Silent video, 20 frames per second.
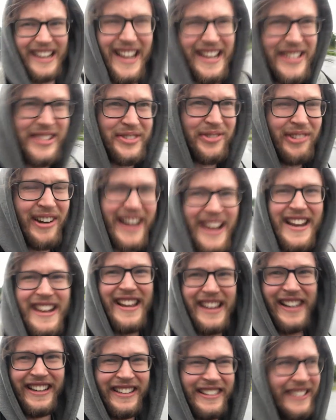It's
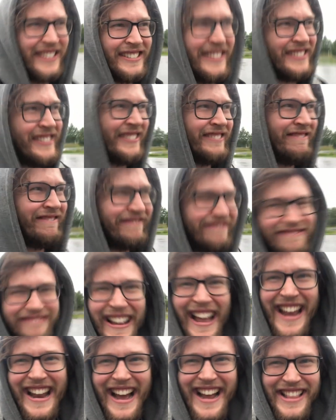raining
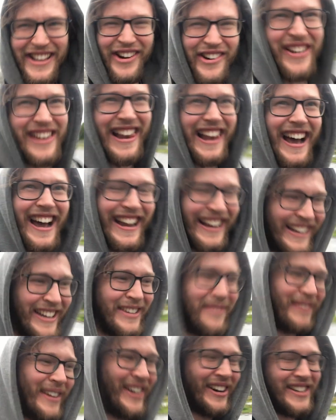and I don't like
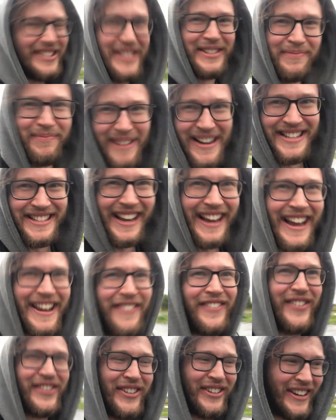it because it means I
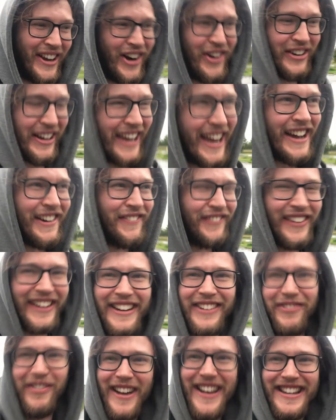have to go
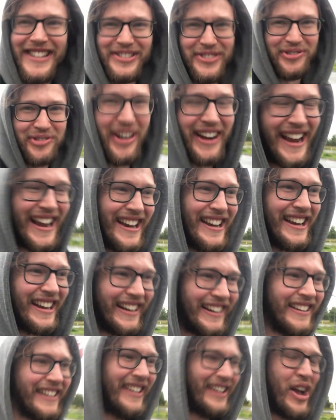camping when it's
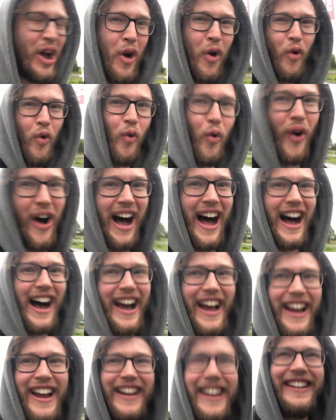raining.
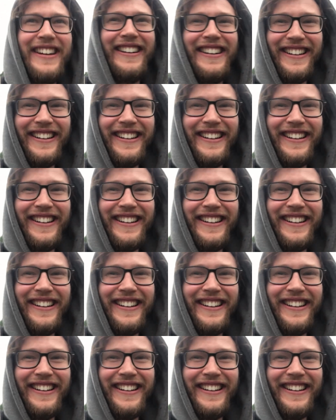Why?